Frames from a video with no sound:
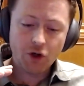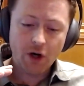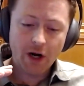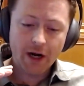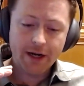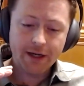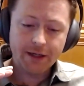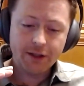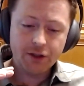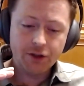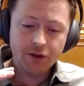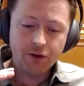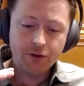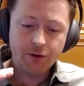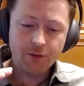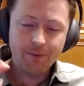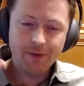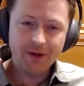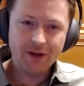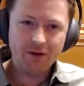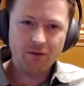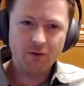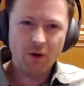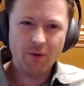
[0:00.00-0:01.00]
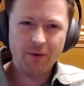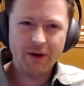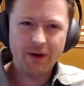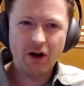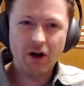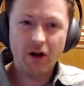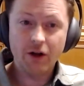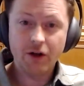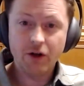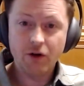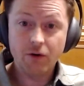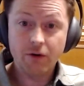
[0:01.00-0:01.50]
try to build what
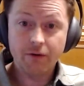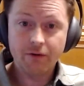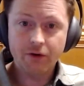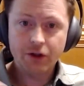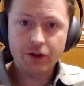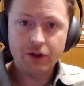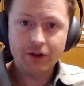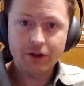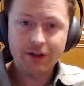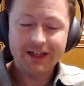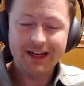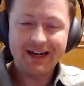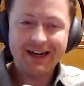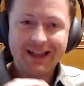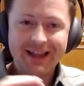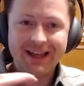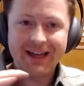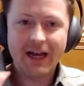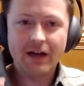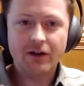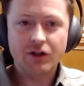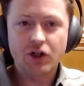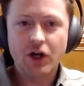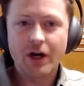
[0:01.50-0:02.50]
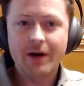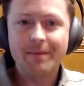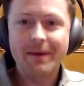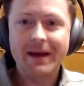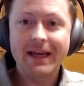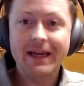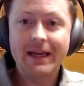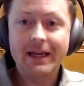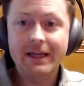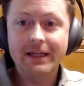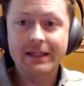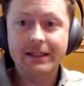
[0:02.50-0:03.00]
we call a universal data lakehouse, try to
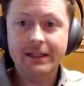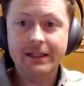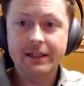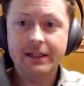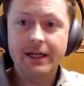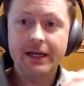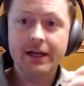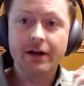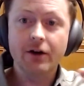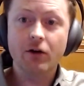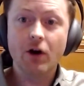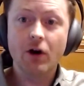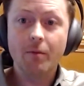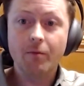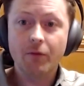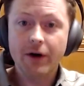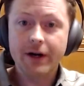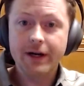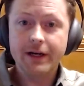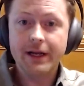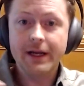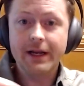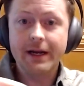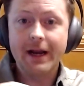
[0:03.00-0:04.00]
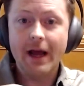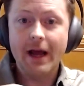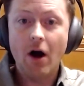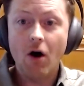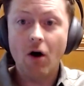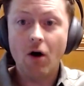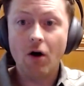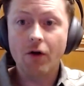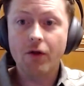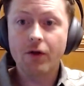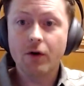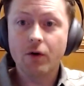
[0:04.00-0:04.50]
make it easy to interoperate in
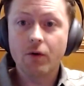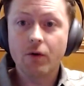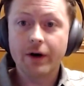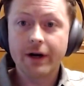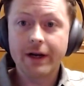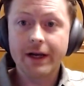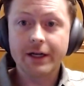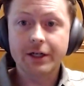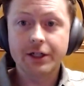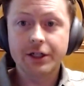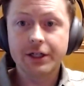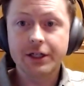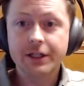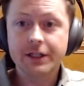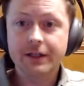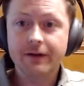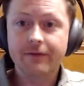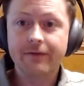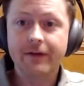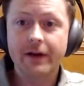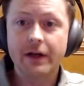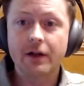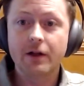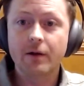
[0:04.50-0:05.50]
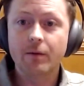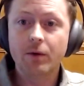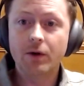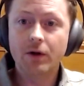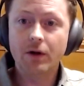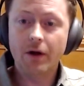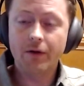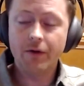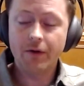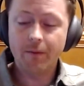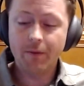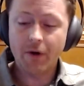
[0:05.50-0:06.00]
all the query engines
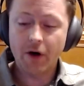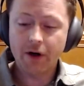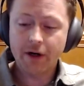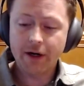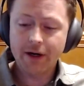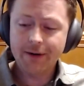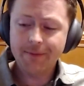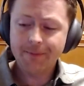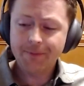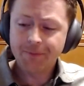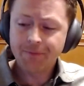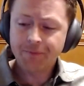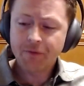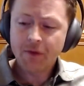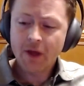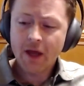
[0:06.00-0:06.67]
available on the market.